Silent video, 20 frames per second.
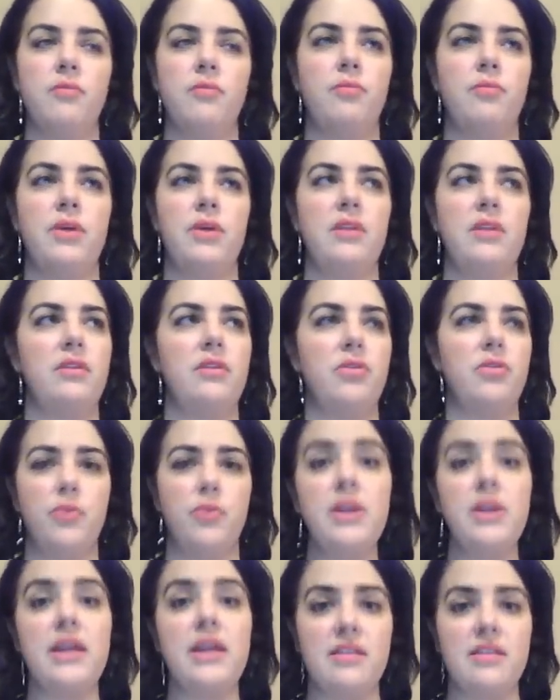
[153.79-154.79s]
but
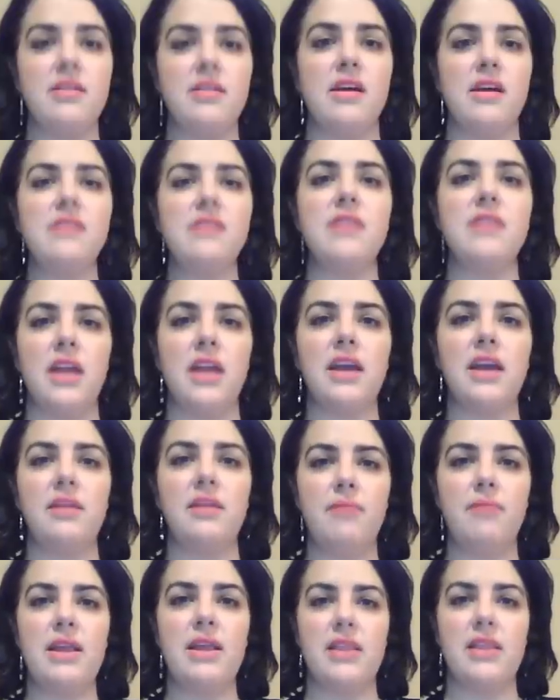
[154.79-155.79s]
3 days does, and I
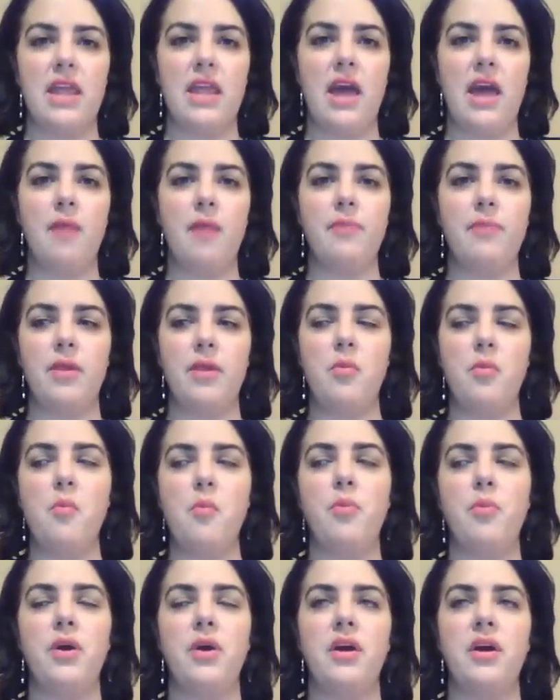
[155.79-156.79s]
can make that happen.
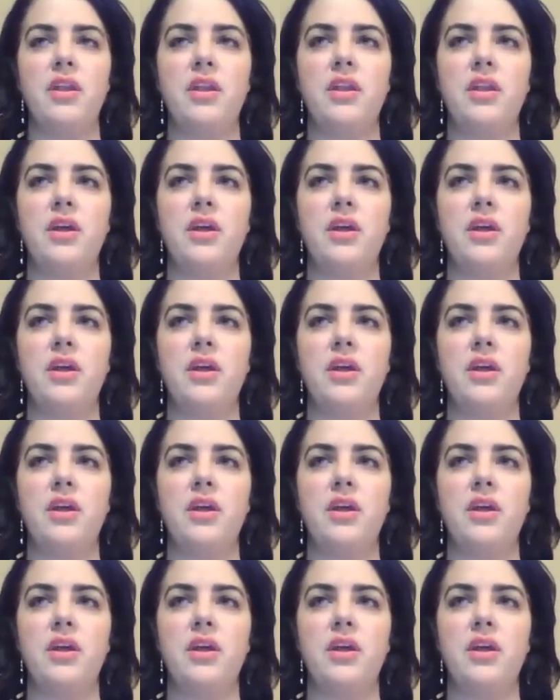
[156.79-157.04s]
But